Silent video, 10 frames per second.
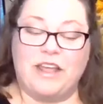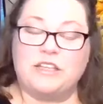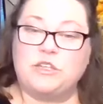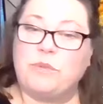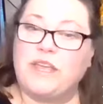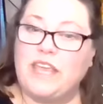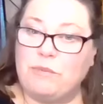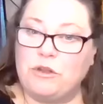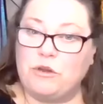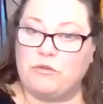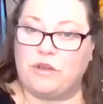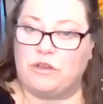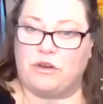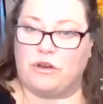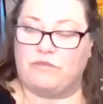So by keeping
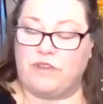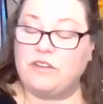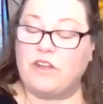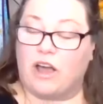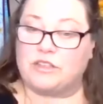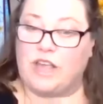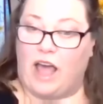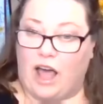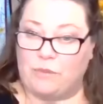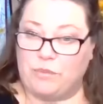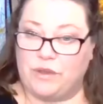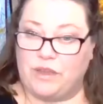your feed dogs up,